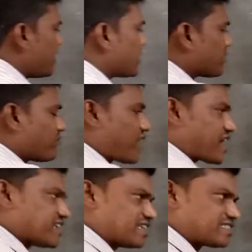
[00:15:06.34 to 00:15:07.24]

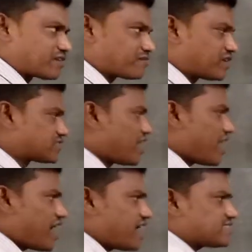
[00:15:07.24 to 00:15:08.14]
refracting surface.
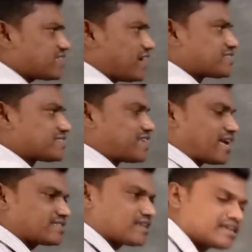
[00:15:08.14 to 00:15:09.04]
S
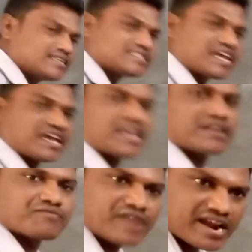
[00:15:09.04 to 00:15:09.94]
dash is a
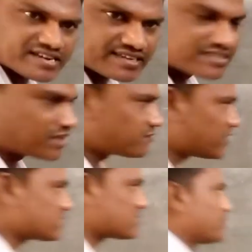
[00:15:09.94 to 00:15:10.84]
refracting
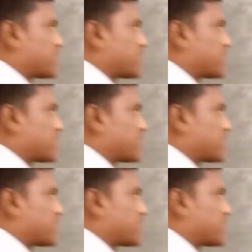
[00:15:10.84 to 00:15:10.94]
surface. We